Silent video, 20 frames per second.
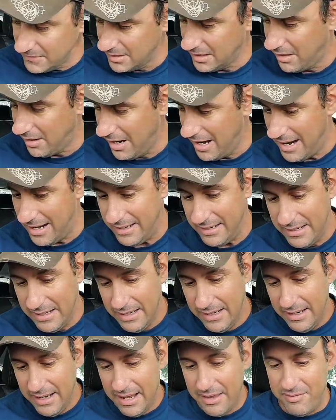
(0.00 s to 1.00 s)
All right.
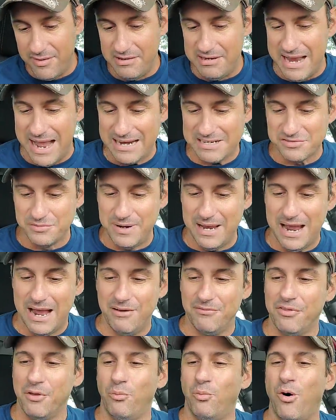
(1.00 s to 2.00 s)
And then next we
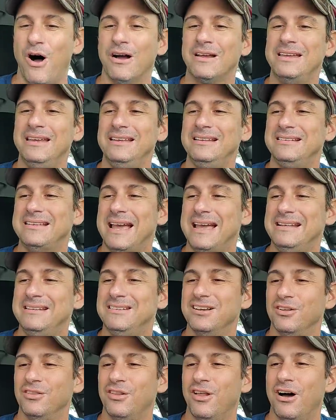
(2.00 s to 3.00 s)
have The Walking Dead
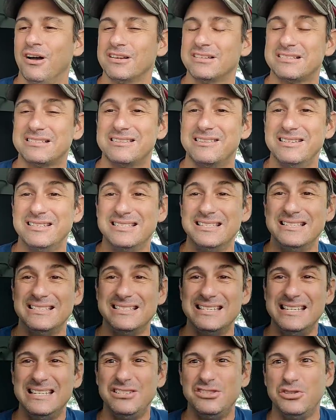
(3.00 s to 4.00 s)
Deluxe. This
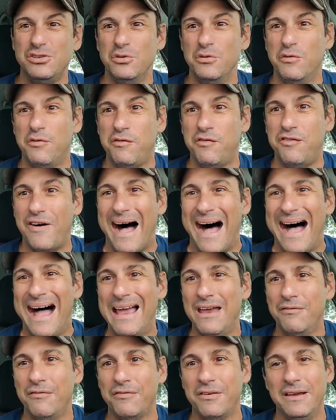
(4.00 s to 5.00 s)
is issue
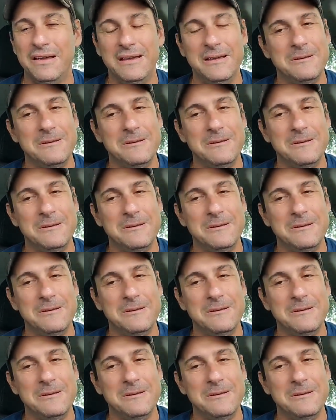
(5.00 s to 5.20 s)
5.